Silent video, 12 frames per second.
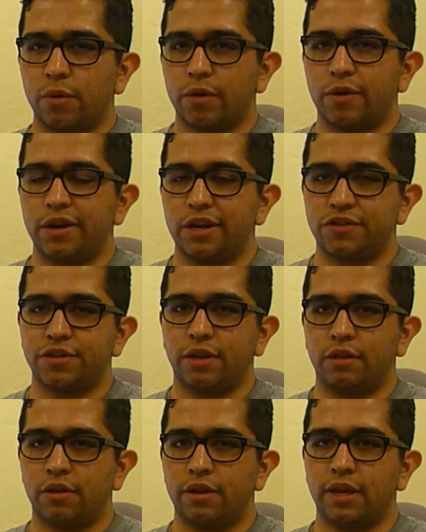we were initially
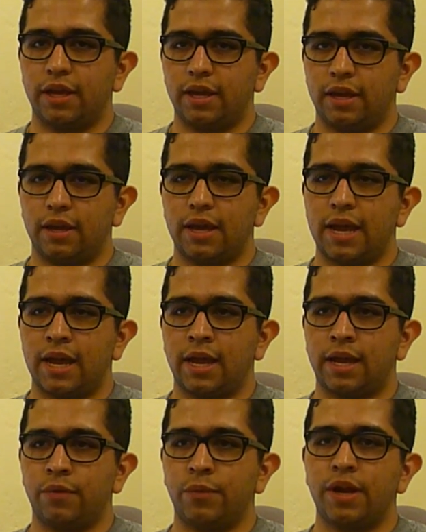looking,
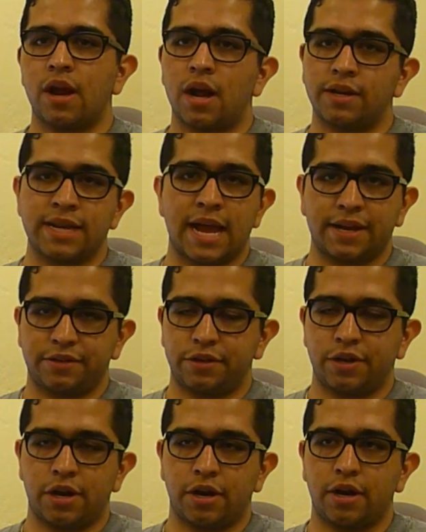and we contacted
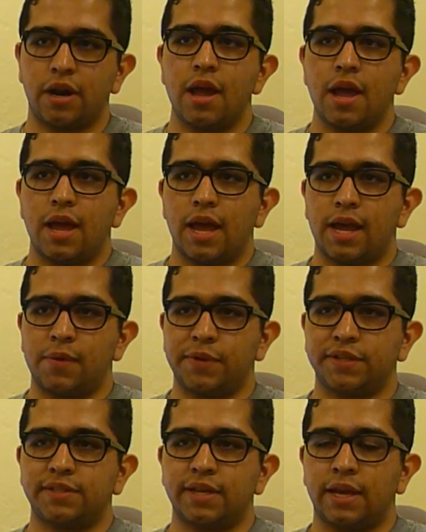her, and we
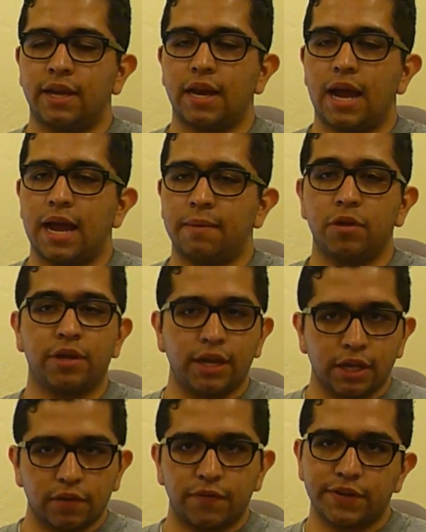said, "I'm looking
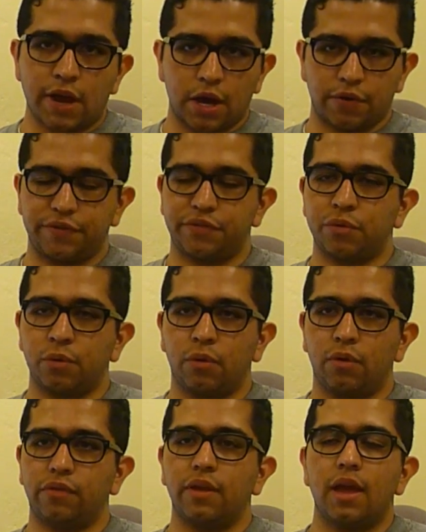into photography
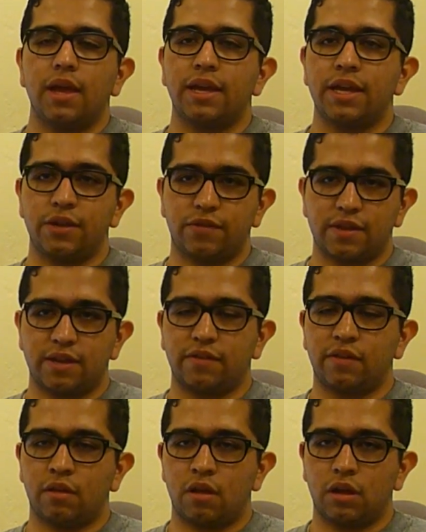schools. Can you send us
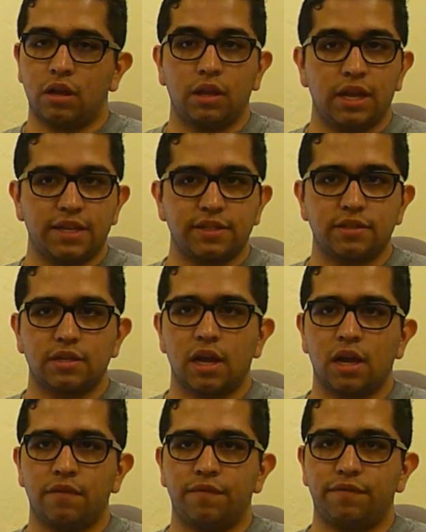along a list
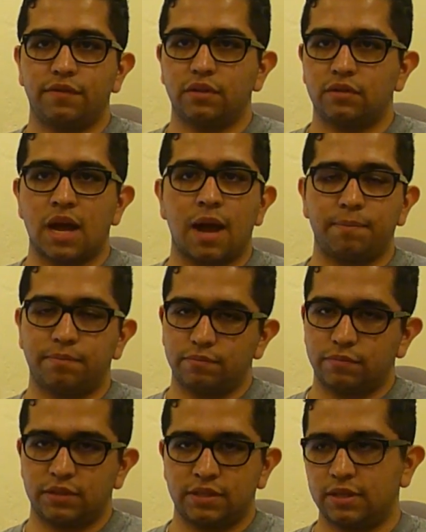of
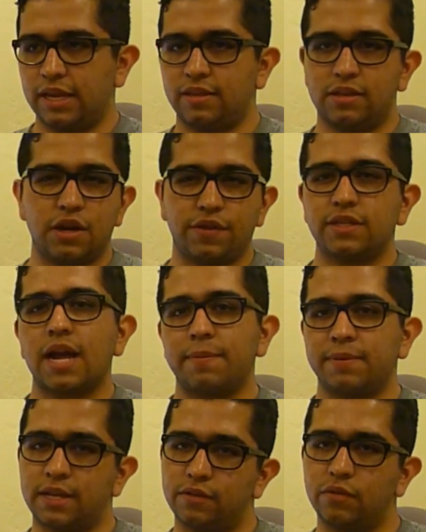the top
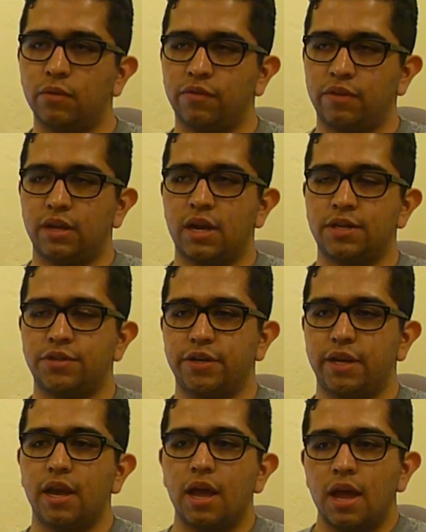10 schools in the country?"
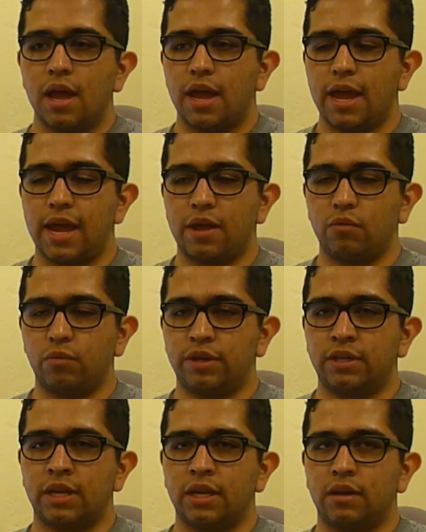And we
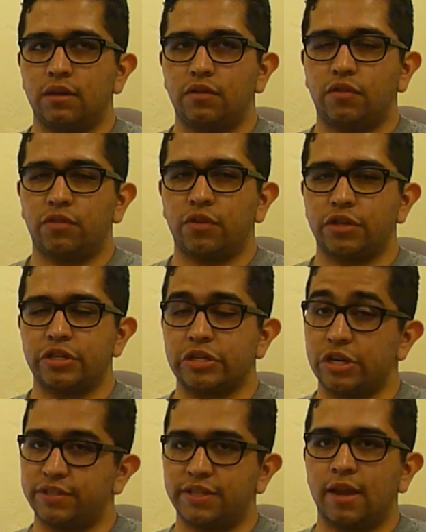did searches
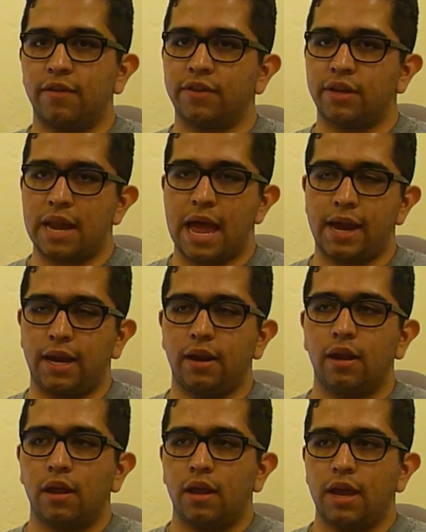ourselves online,
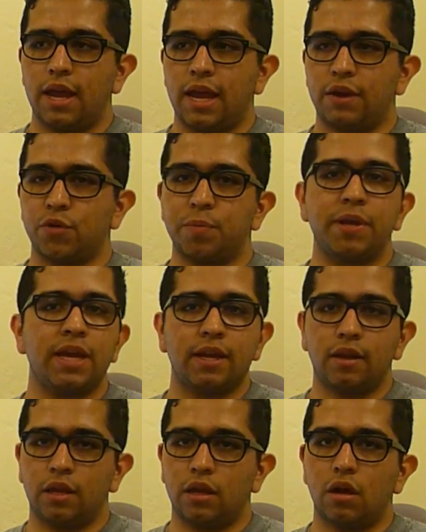and repeatedly